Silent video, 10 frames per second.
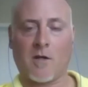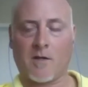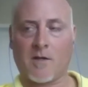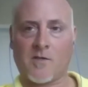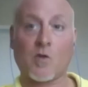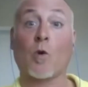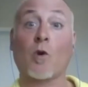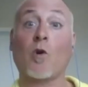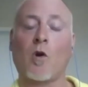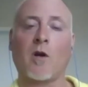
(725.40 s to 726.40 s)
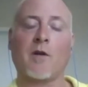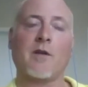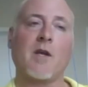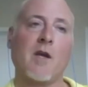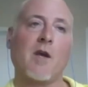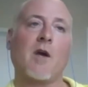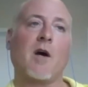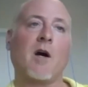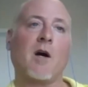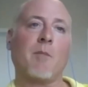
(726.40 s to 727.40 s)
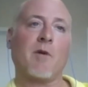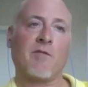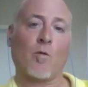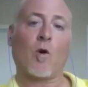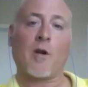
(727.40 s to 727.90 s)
scorecard for